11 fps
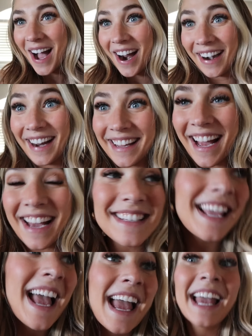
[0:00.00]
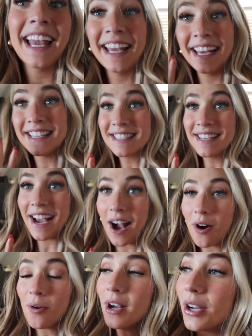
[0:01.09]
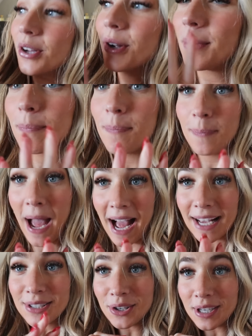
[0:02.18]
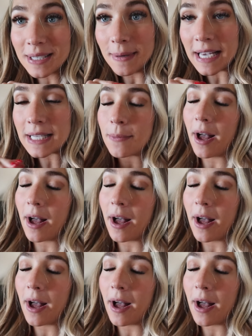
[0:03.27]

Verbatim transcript: All right guys, it is now past Christmas.